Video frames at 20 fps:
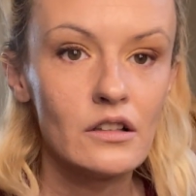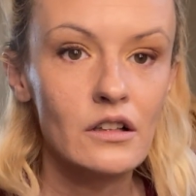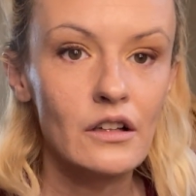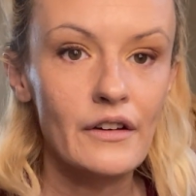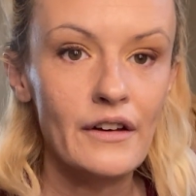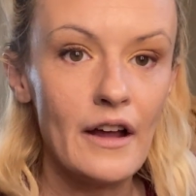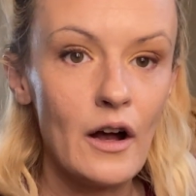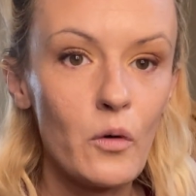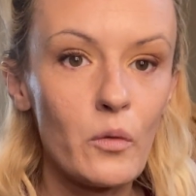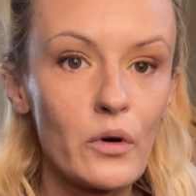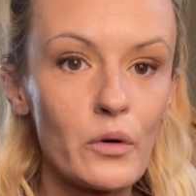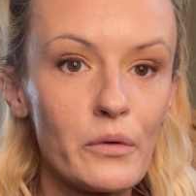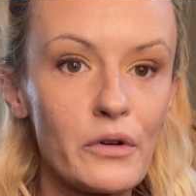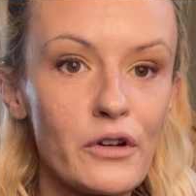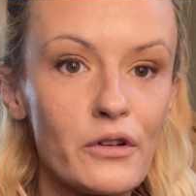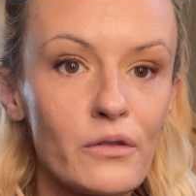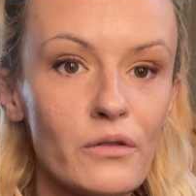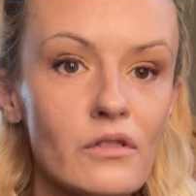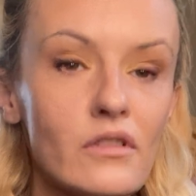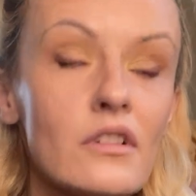now what do we
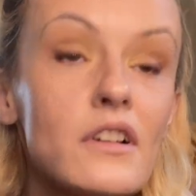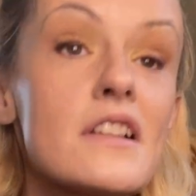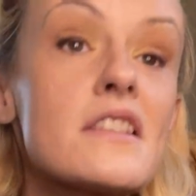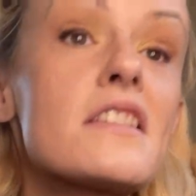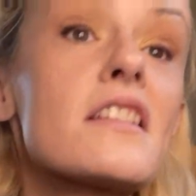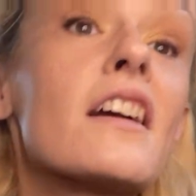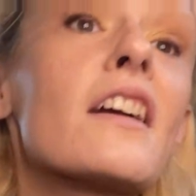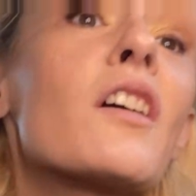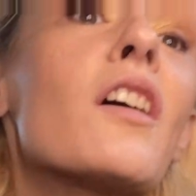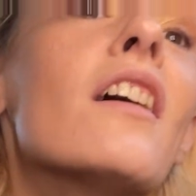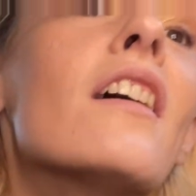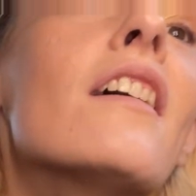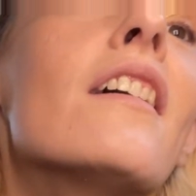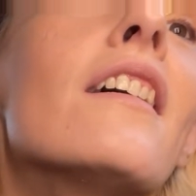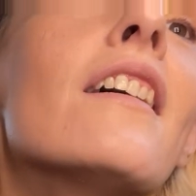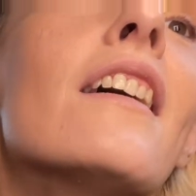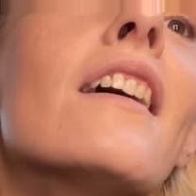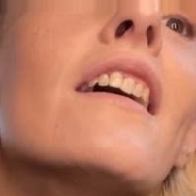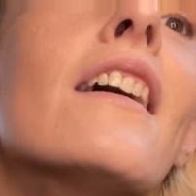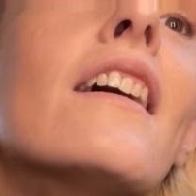do? It's like
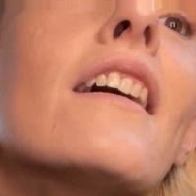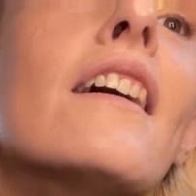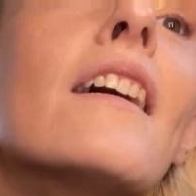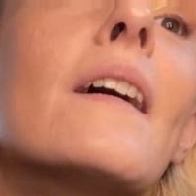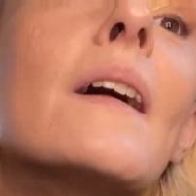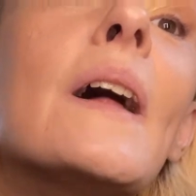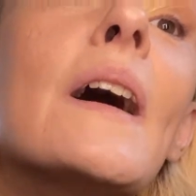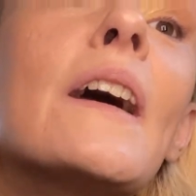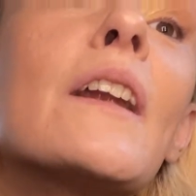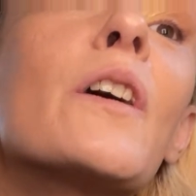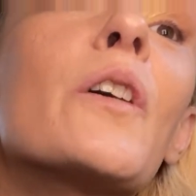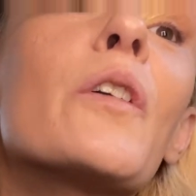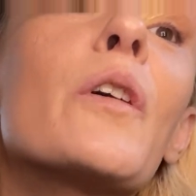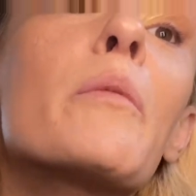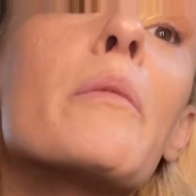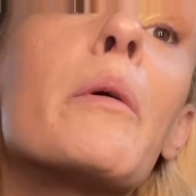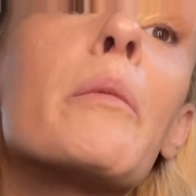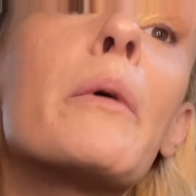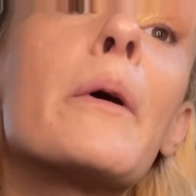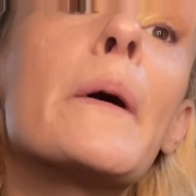I don't
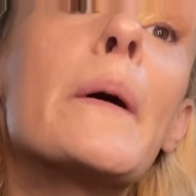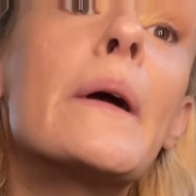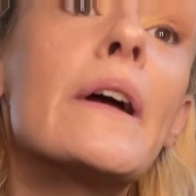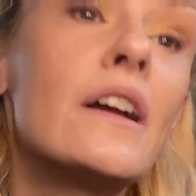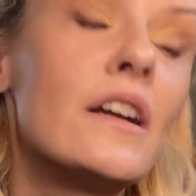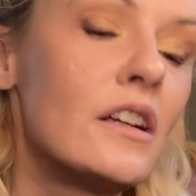remember.